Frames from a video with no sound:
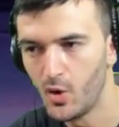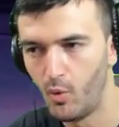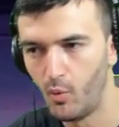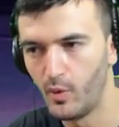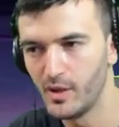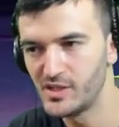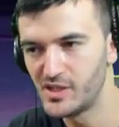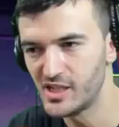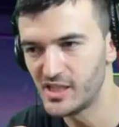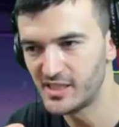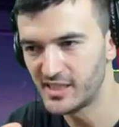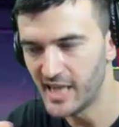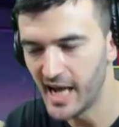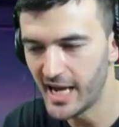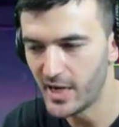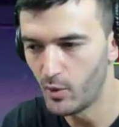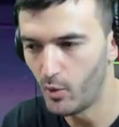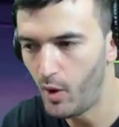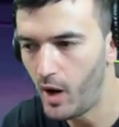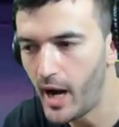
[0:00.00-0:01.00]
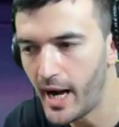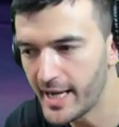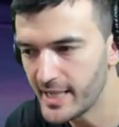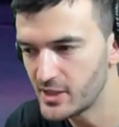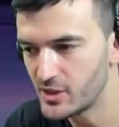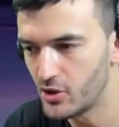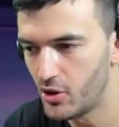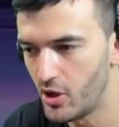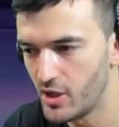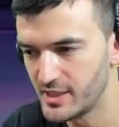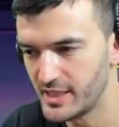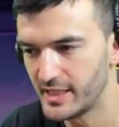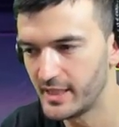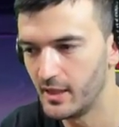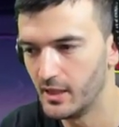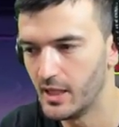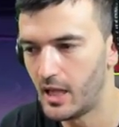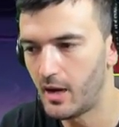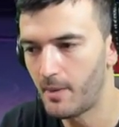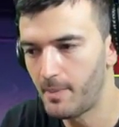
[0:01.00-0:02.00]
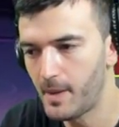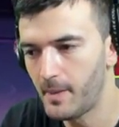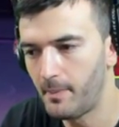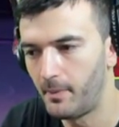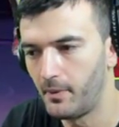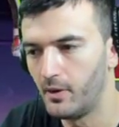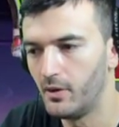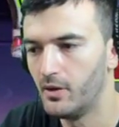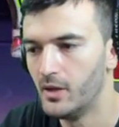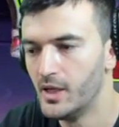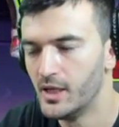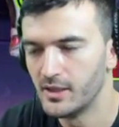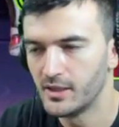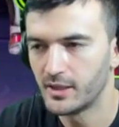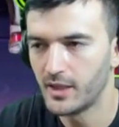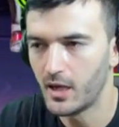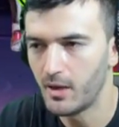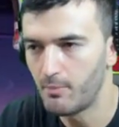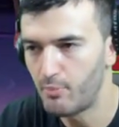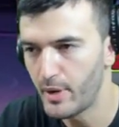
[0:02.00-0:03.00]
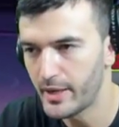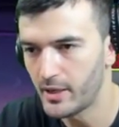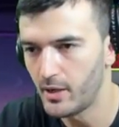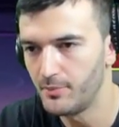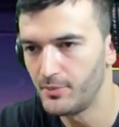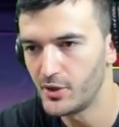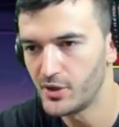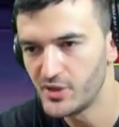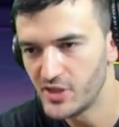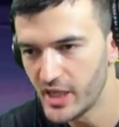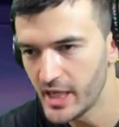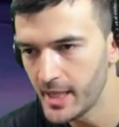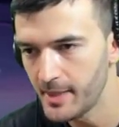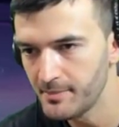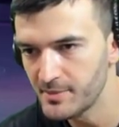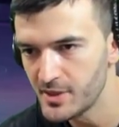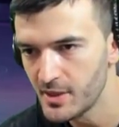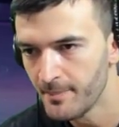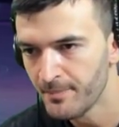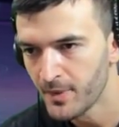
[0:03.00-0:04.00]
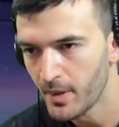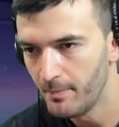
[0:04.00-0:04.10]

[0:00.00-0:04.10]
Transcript: which is kind of why it's causing a lot of people to kind of break up their teams.